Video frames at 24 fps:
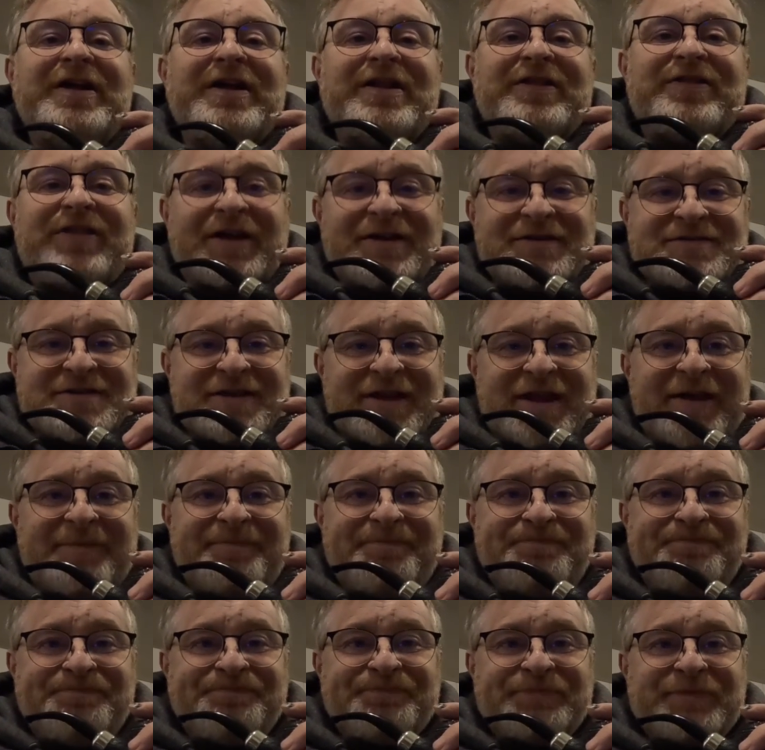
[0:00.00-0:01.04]
Thanks
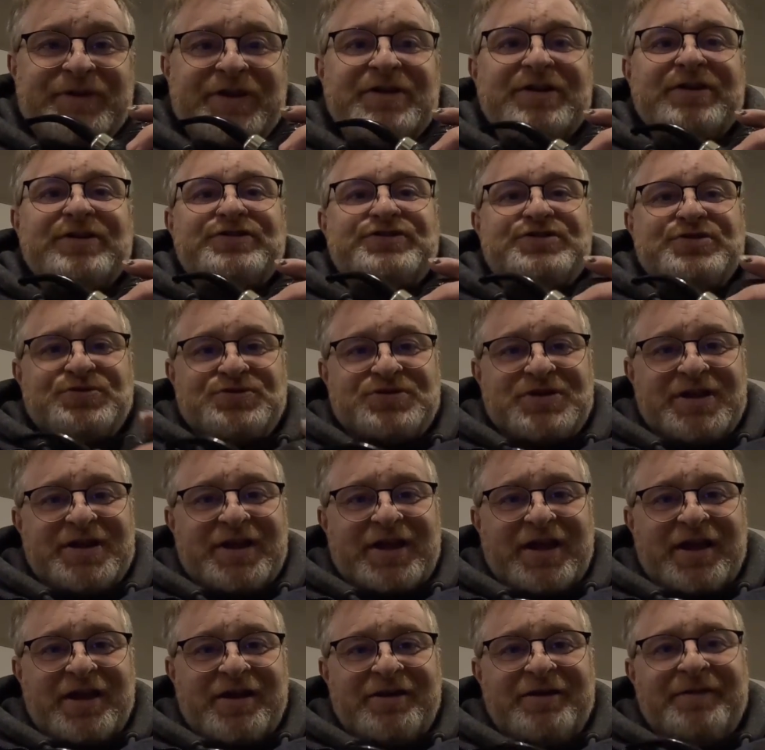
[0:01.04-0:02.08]
again. Do take
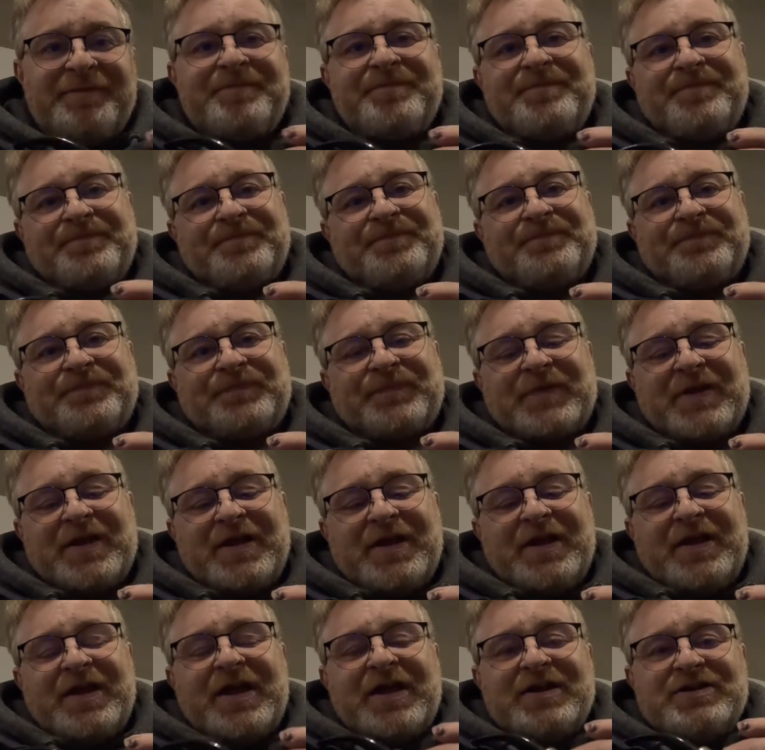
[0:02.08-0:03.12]
care.
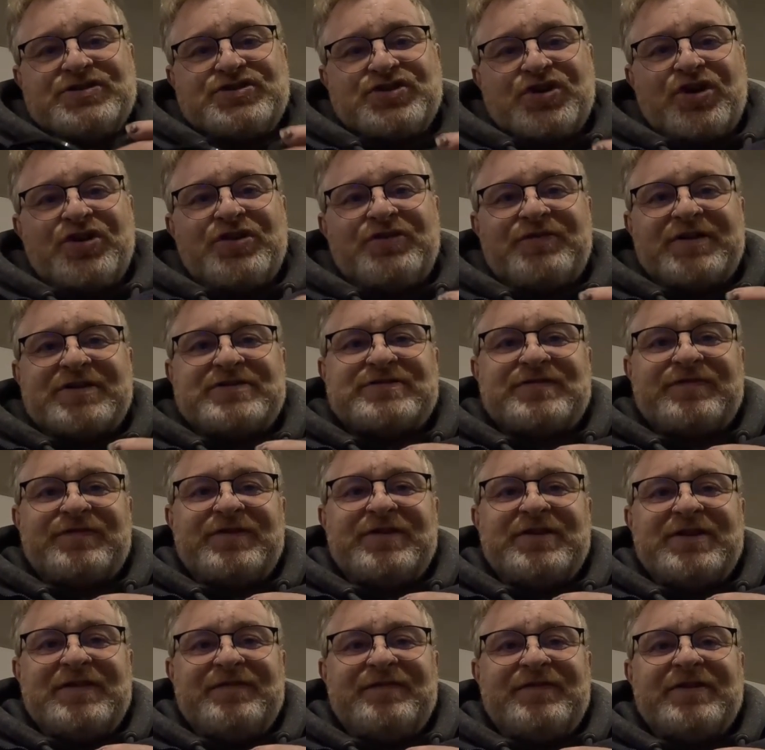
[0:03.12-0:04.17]
Enjoy the rest of the
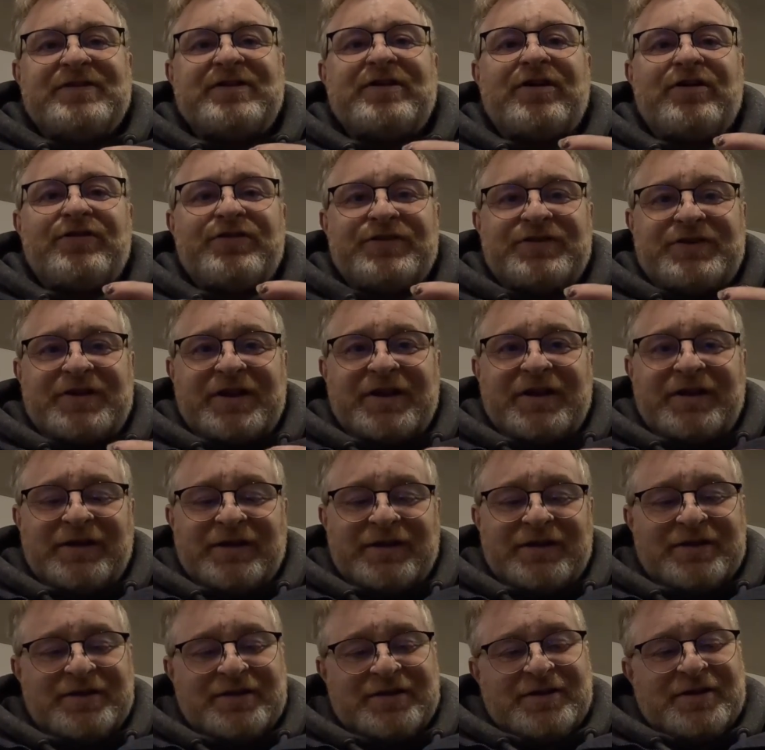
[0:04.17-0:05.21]
evening or the day.
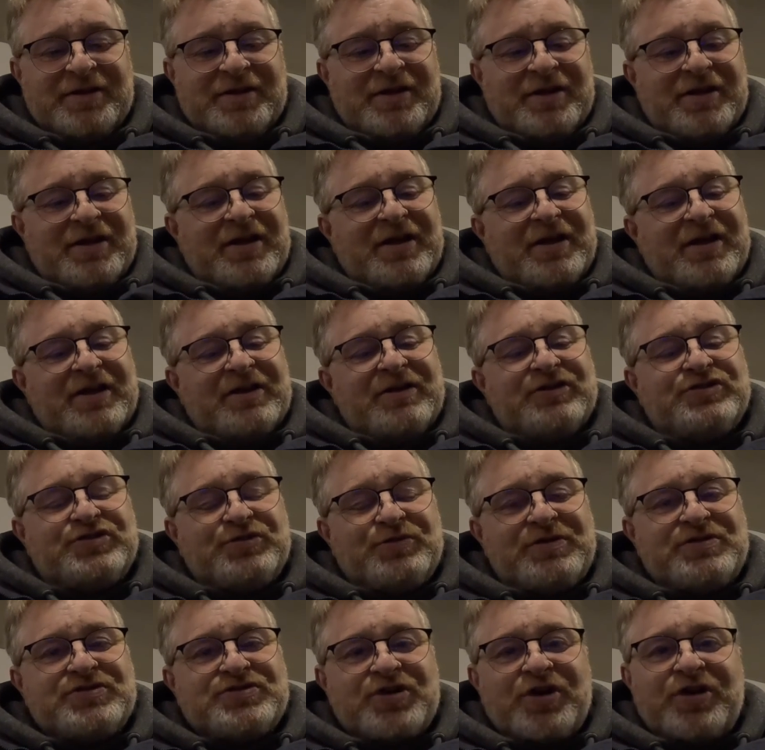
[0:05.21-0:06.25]
Do
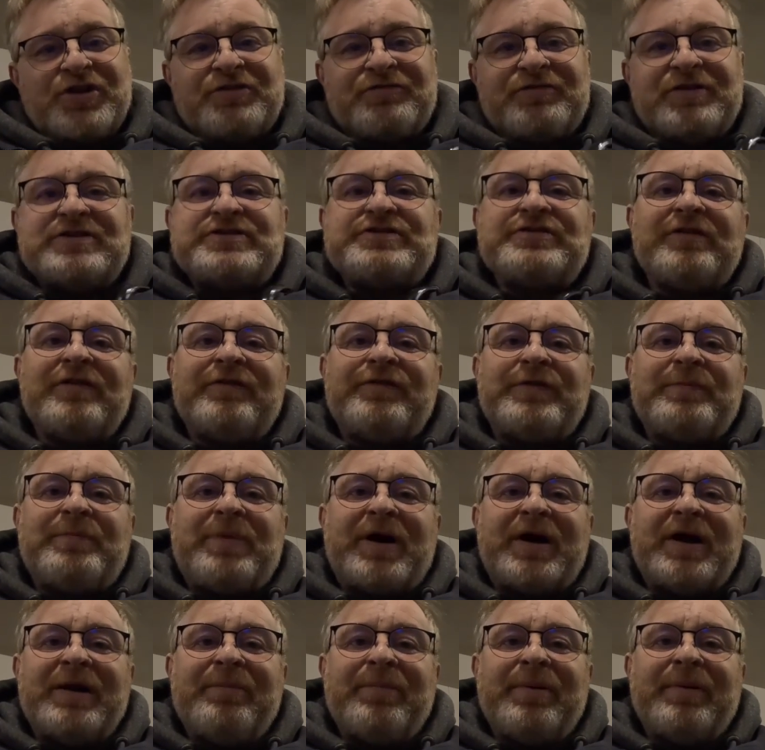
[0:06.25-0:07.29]
enjoy the ritual of the
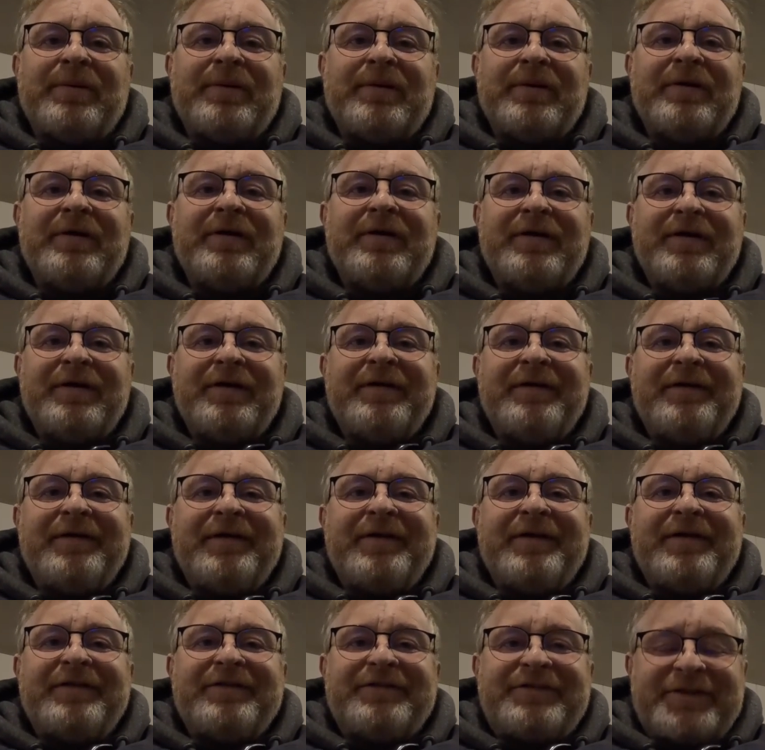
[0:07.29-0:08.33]
pipe.
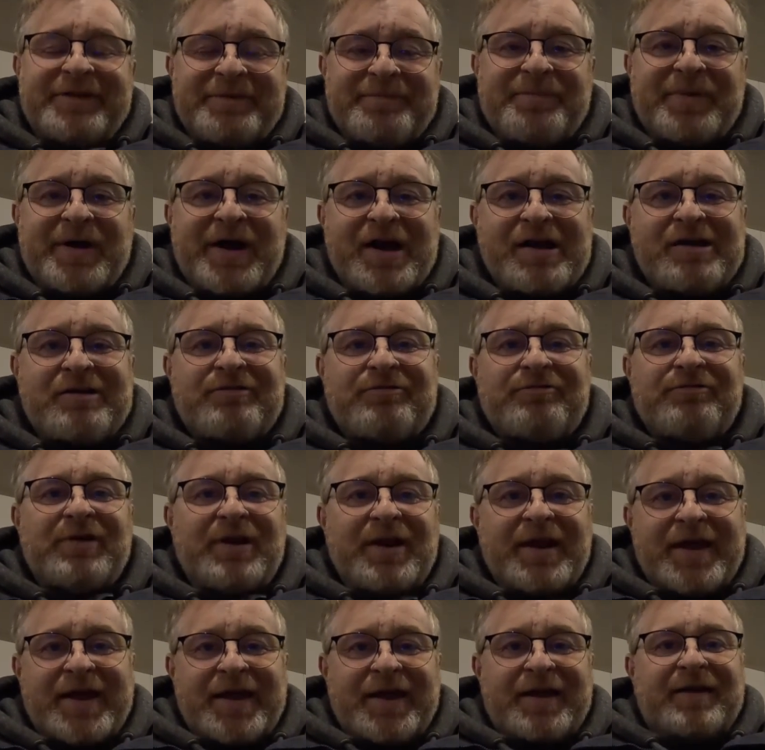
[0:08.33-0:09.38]
Sit back,
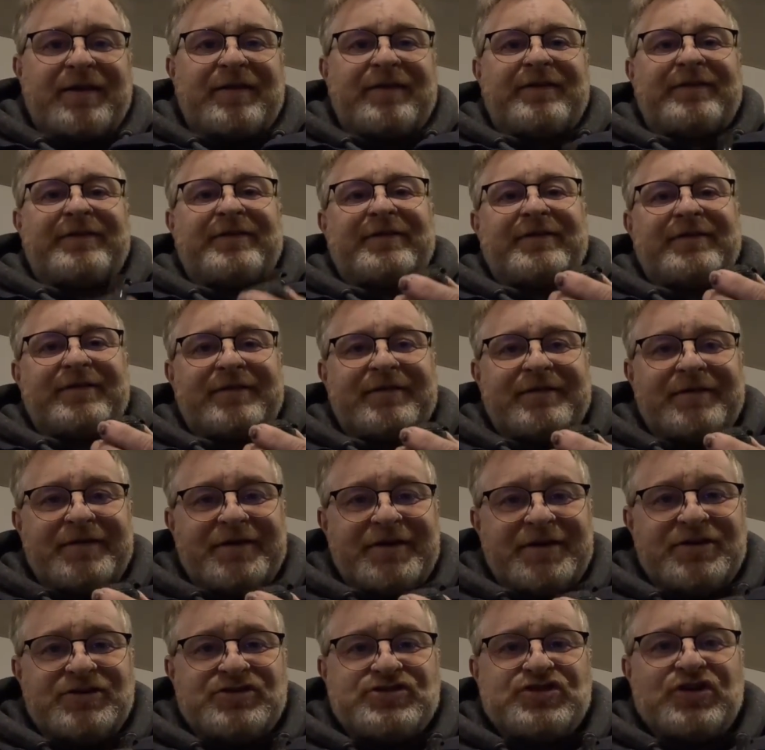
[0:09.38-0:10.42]
relax,
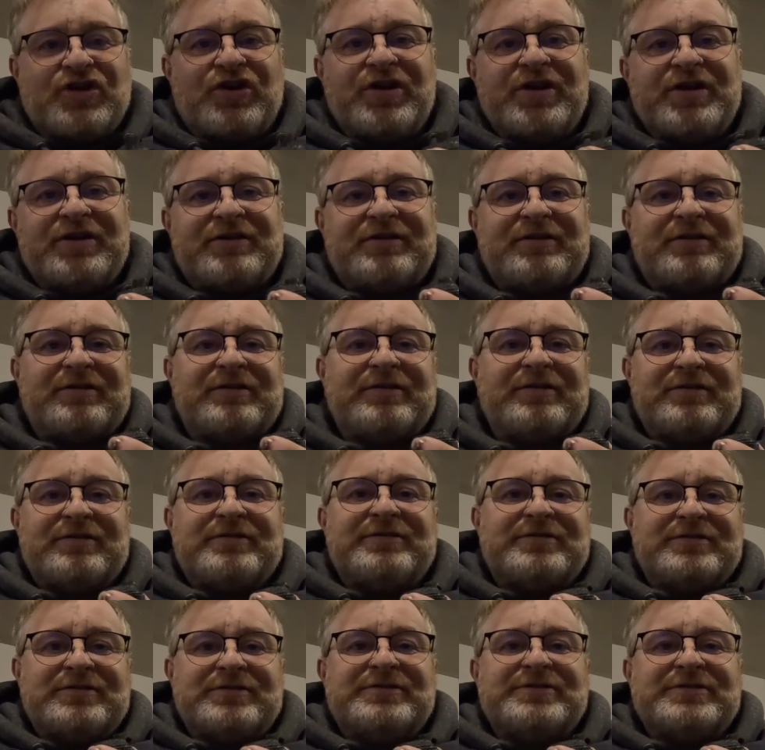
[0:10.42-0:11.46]
enjoy it.
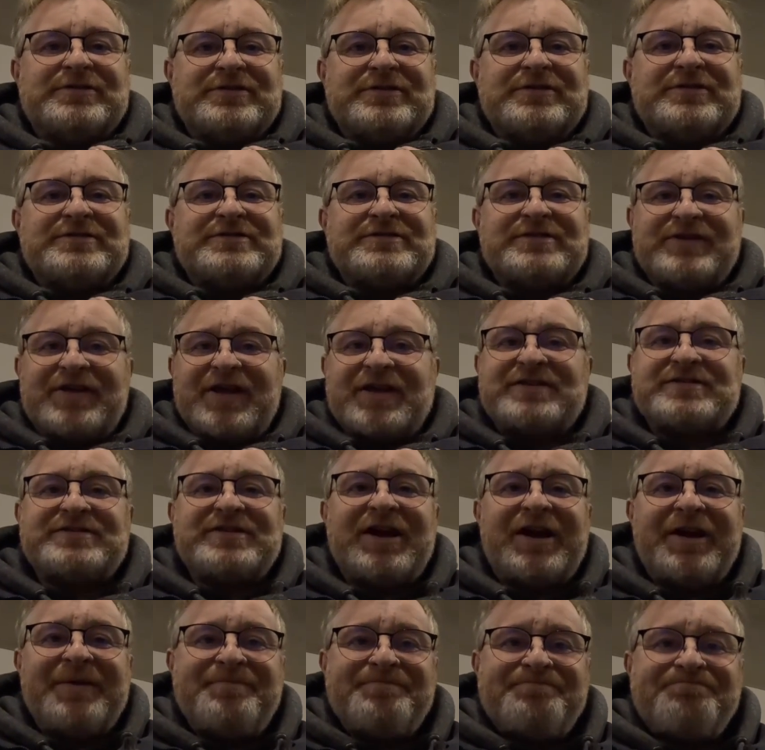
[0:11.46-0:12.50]
Till next
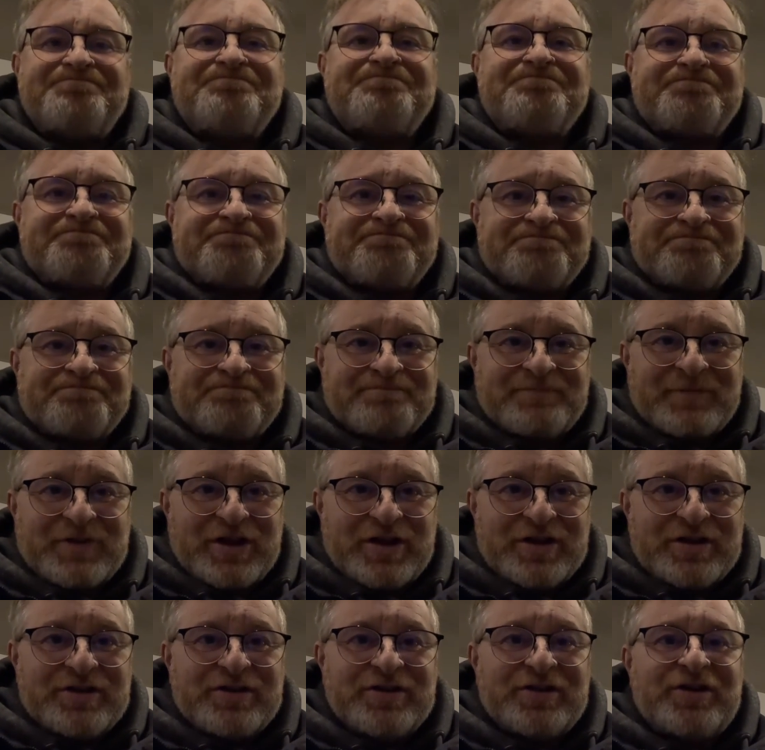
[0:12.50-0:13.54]
time,
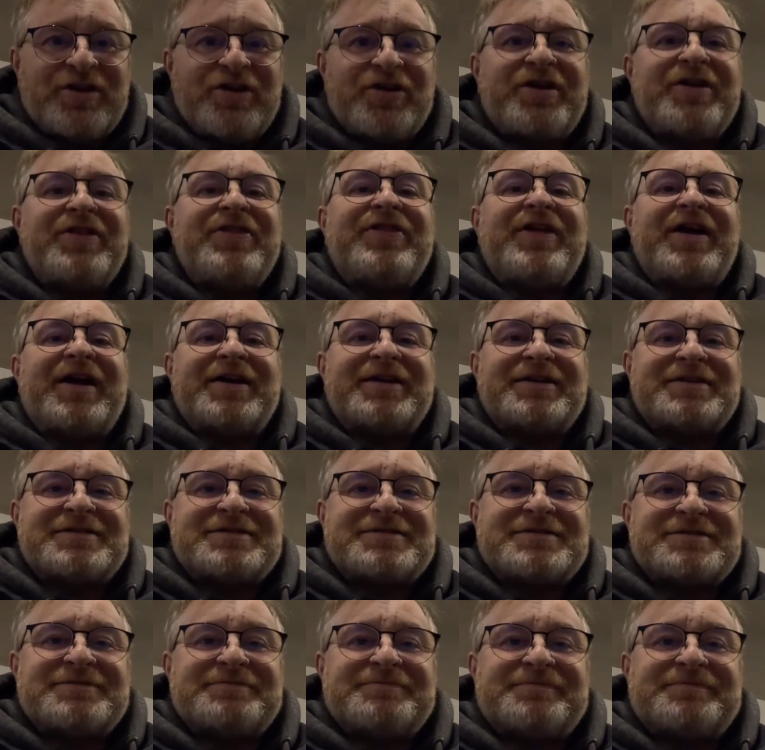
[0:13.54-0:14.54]
good luck and thanks.